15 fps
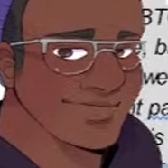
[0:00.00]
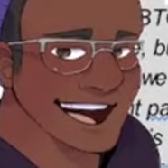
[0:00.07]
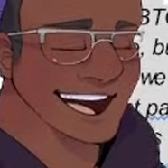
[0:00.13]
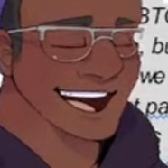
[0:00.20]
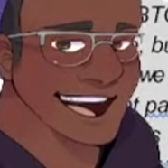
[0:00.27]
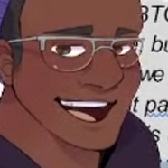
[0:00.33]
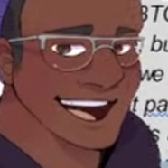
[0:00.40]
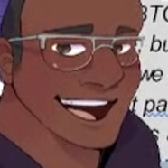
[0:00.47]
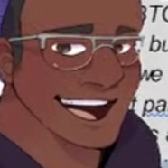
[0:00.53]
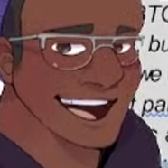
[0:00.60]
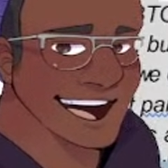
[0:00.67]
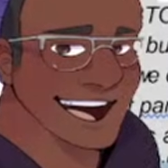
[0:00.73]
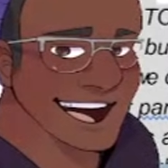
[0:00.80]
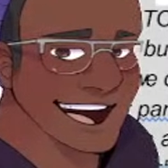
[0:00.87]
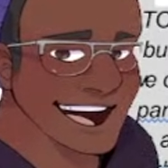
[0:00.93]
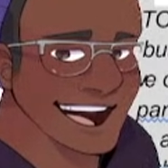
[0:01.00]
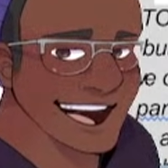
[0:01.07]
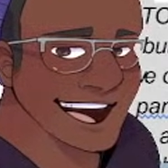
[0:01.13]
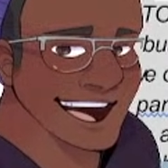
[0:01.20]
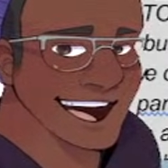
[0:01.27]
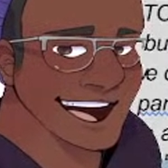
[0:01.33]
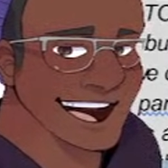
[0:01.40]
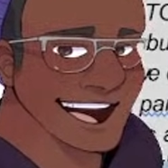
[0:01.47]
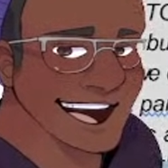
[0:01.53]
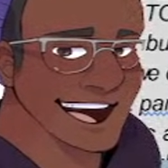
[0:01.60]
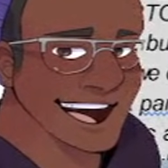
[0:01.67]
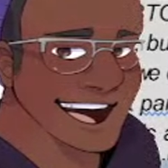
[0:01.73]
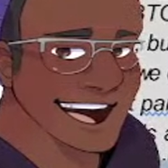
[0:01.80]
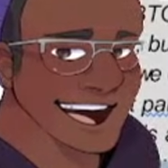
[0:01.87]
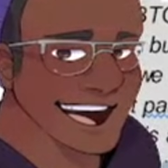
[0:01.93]
Think of companies like Boeing, for
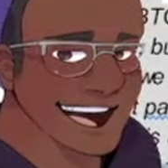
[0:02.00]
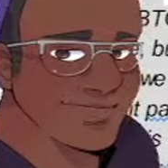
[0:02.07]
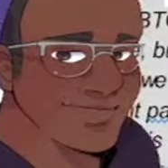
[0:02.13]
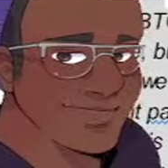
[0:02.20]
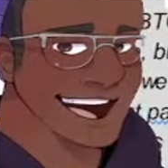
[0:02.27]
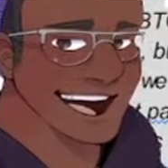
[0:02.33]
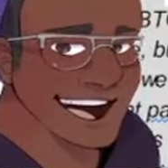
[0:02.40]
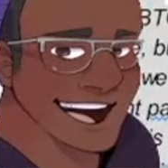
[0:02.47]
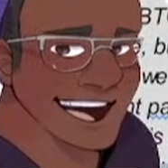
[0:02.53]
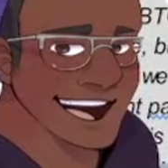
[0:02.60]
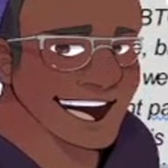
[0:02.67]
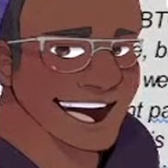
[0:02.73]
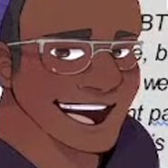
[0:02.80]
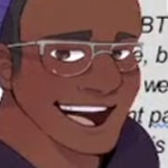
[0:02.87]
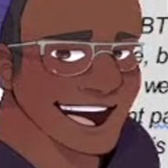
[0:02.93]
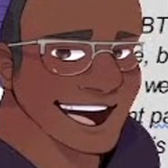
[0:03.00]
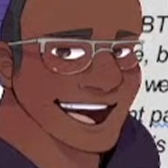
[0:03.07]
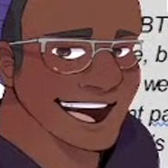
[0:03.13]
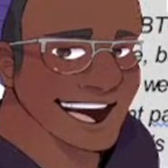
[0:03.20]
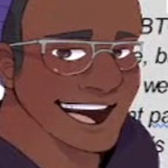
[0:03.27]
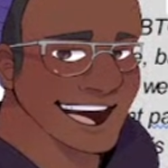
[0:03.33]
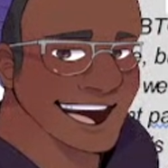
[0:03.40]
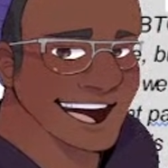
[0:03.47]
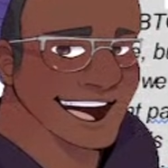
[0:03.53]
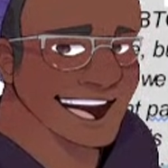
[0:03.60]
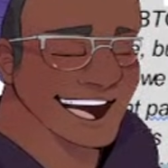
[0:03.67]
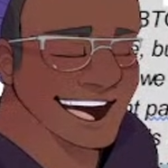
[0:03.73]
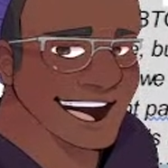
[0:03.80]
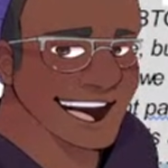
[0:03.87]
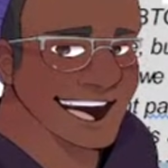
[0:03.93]
example. Boeing became like a symbol
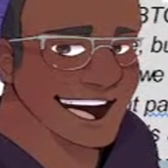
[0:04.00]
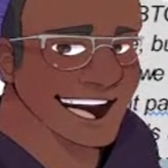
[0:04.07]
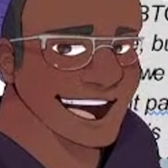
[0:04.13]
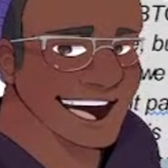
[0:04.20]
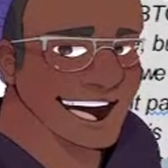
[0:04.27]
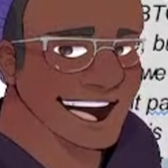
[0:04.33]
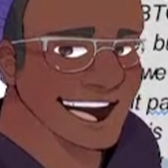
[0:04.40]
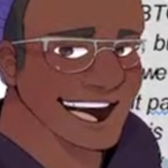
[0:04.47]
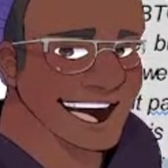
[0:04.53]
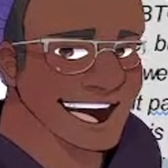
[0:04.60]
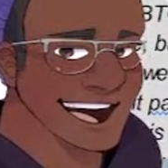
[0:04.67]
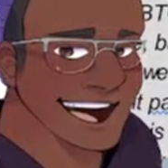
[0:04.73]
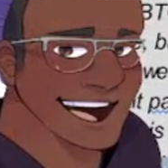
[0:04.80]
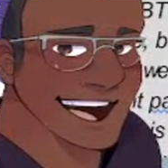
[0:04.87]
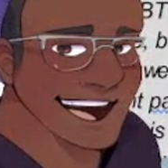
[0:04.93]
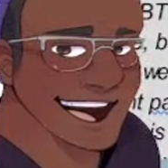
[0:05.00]
of aviation.